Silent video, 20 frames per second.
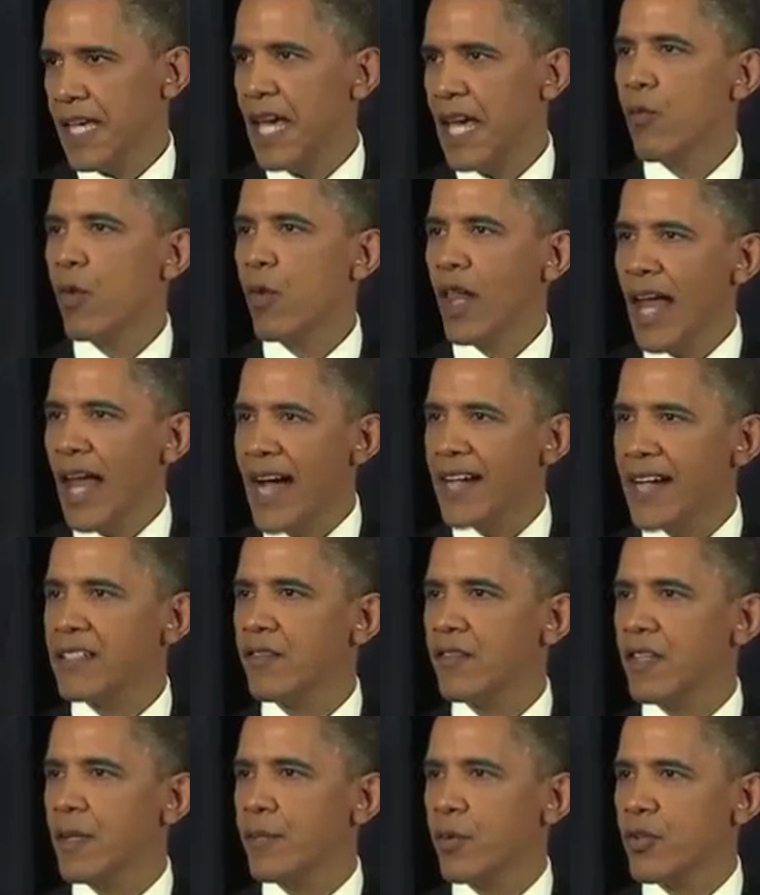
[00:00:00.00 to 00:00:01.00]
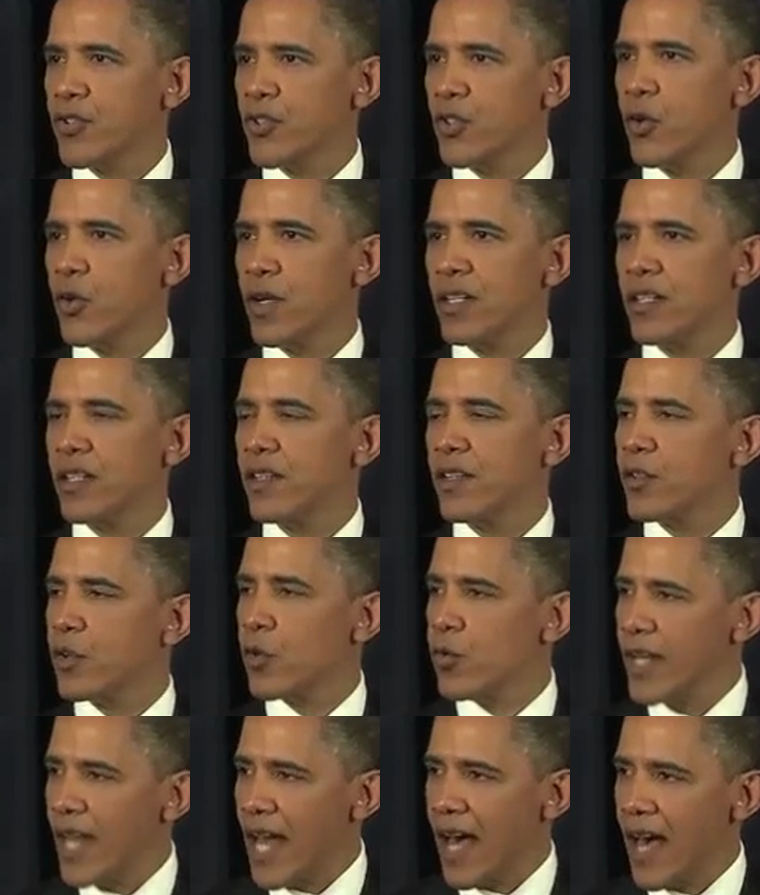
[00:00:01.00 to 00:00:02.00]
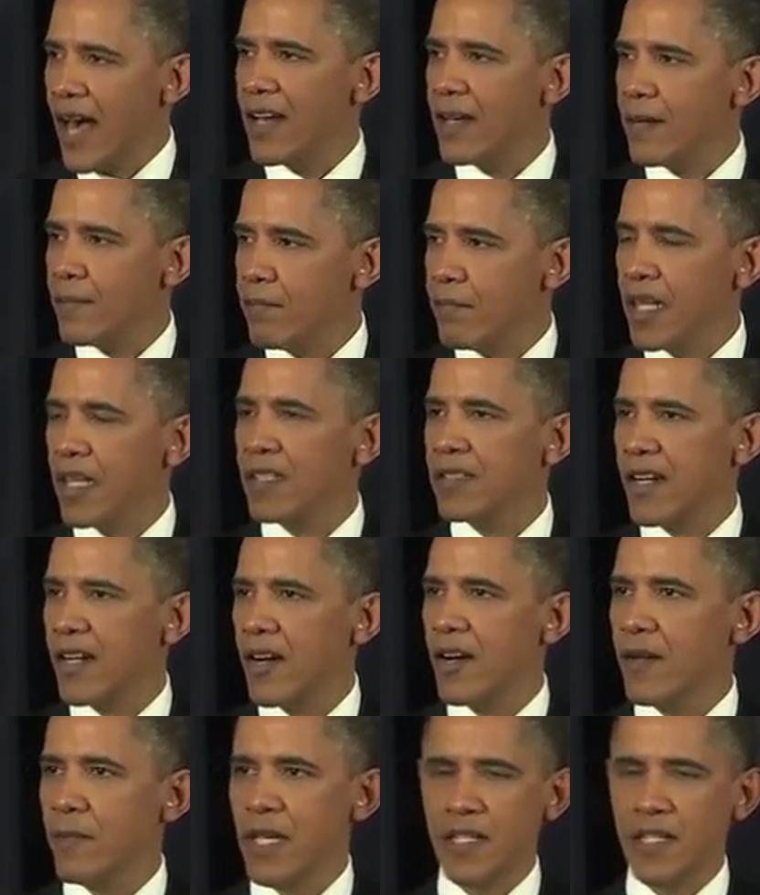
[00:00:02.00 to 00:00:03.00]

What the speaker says: And will actively pursue it through non-military